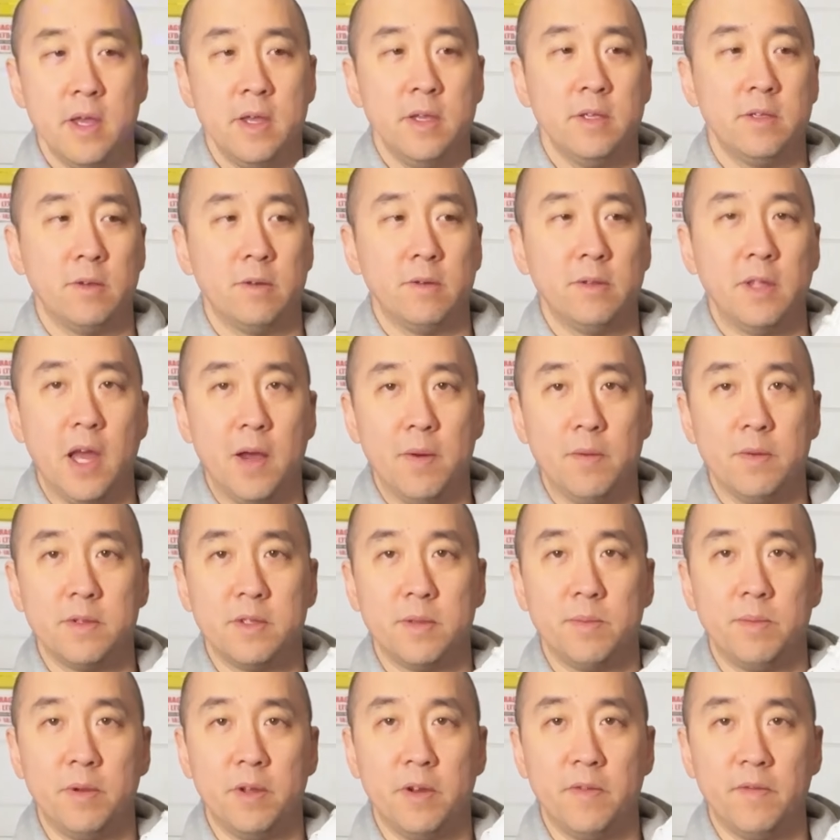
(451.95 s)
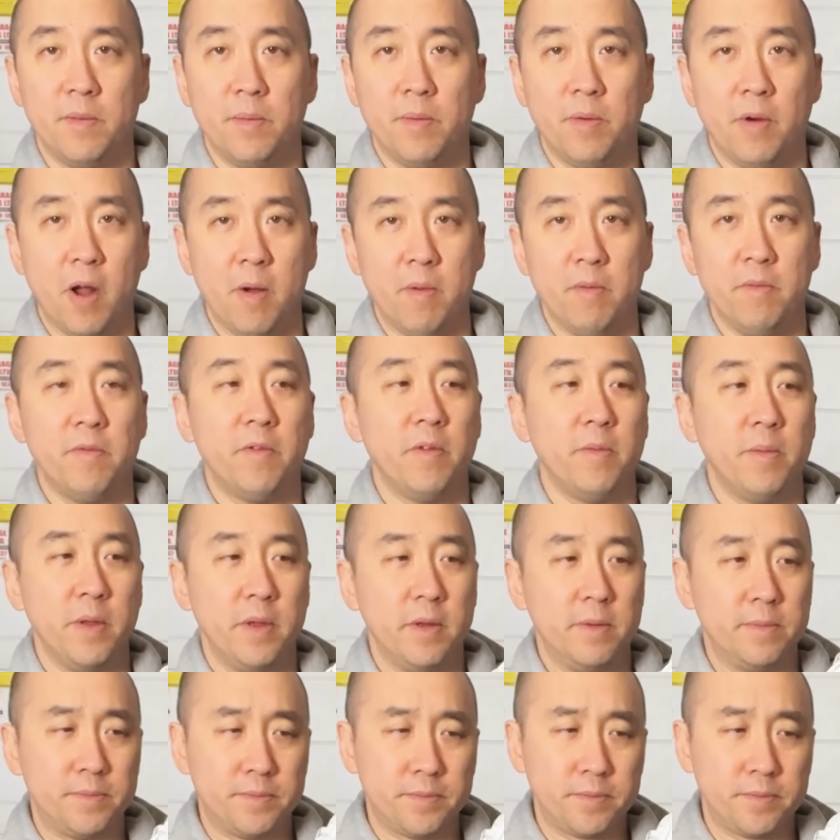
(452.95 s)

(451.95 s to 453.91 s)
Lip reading: So that was a bit of a problem for me.